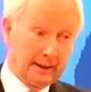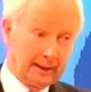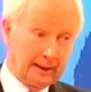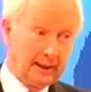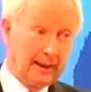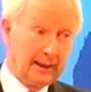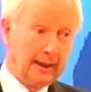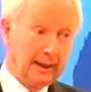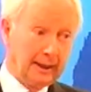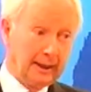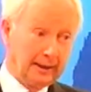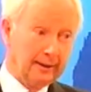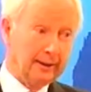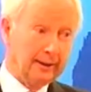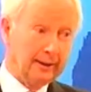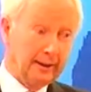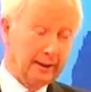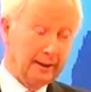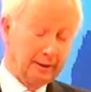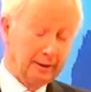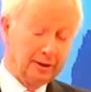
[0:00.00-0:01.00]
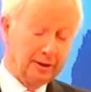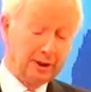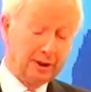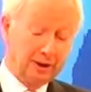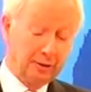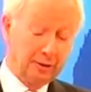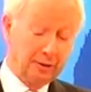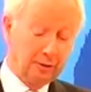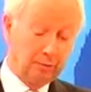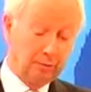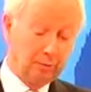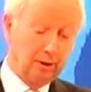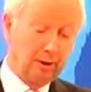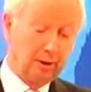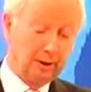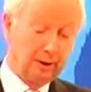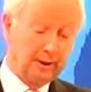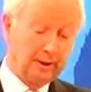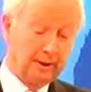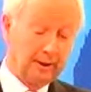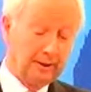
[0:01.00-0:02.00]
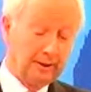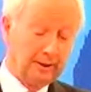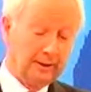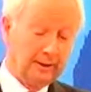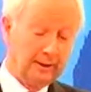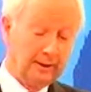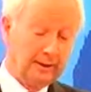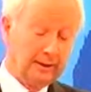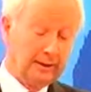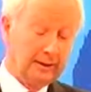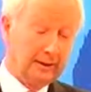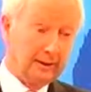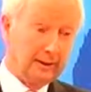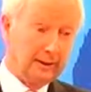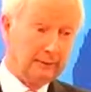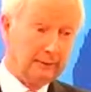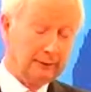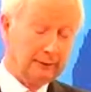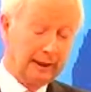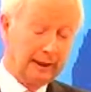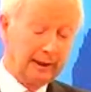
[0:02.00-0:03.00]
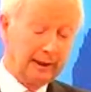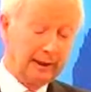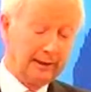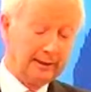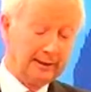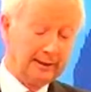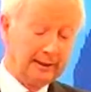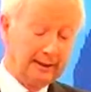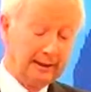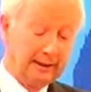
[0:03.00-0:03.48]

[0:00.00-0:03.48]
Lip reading: and the continued work of Reynolds,